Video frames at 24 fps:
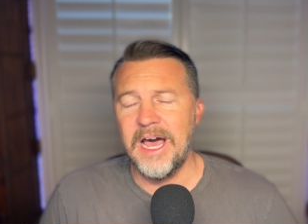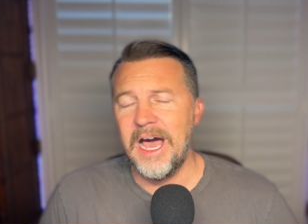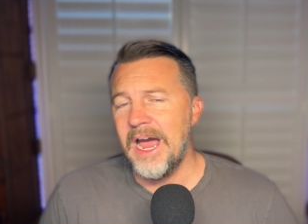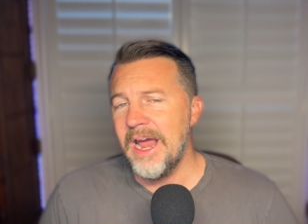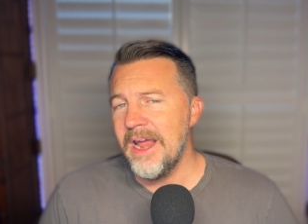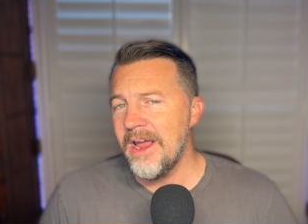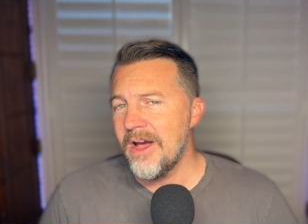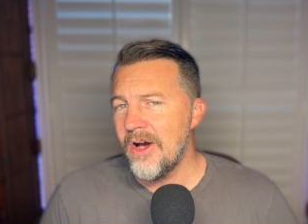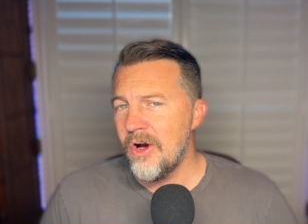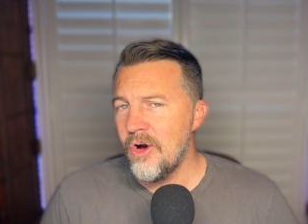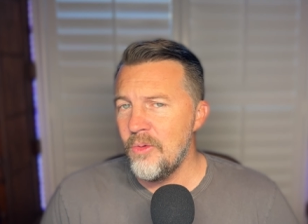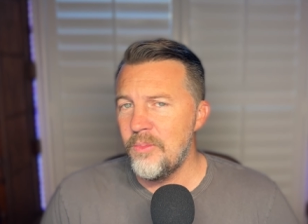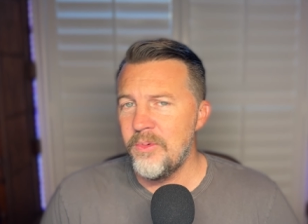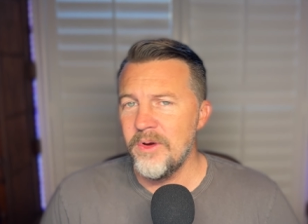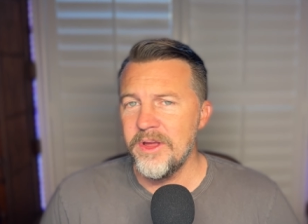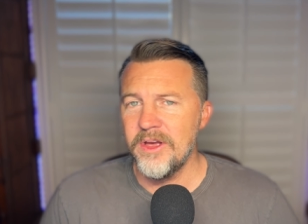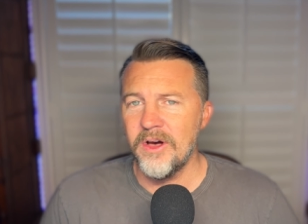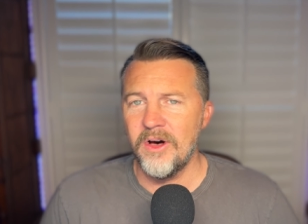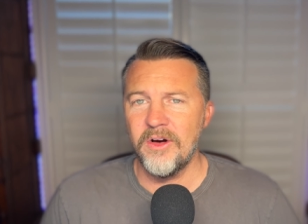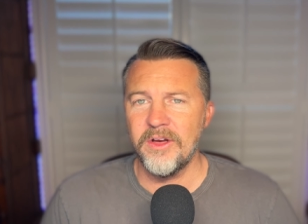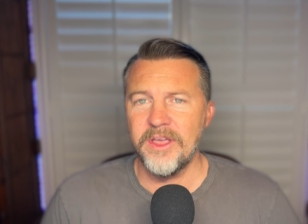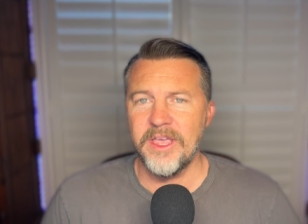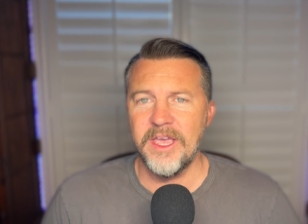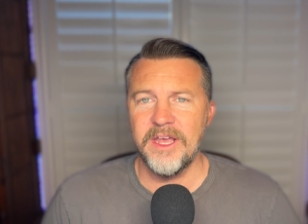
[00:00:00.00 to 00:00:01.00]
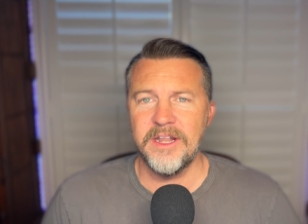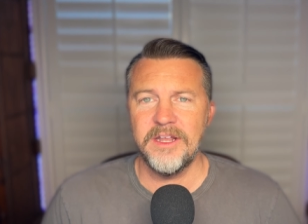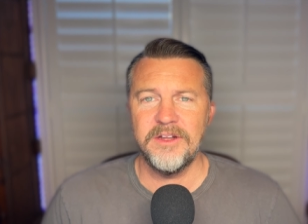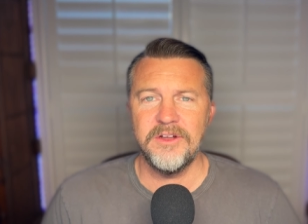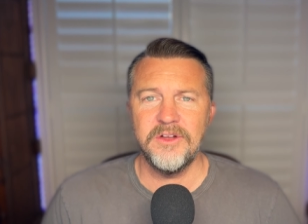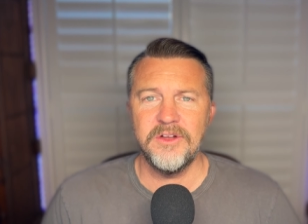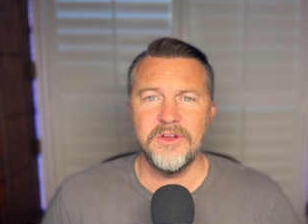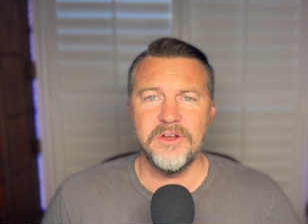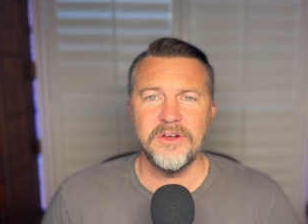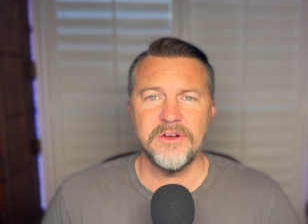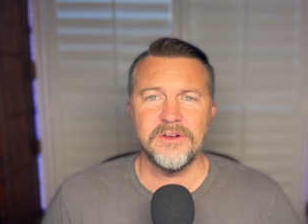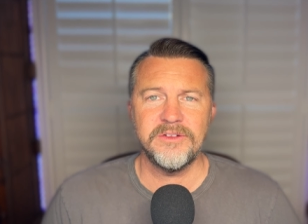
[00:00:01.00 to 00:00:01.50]
I hope we all get a New
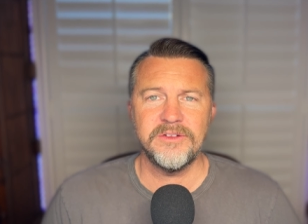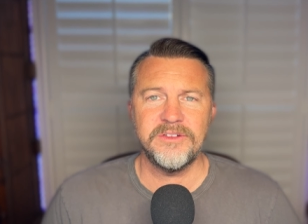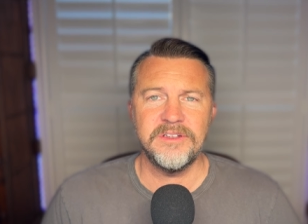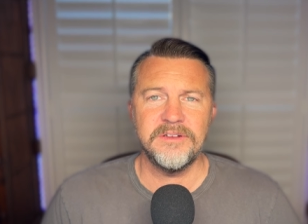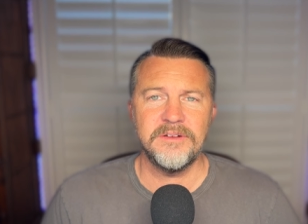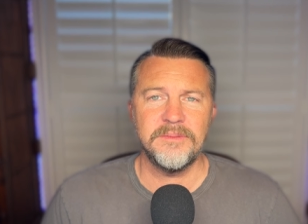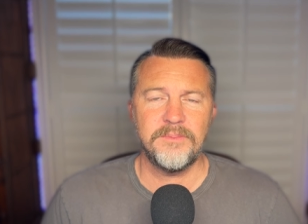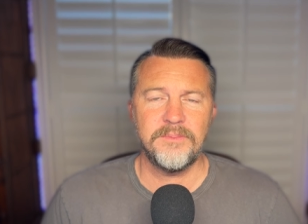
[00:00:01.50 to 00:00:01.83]
Year's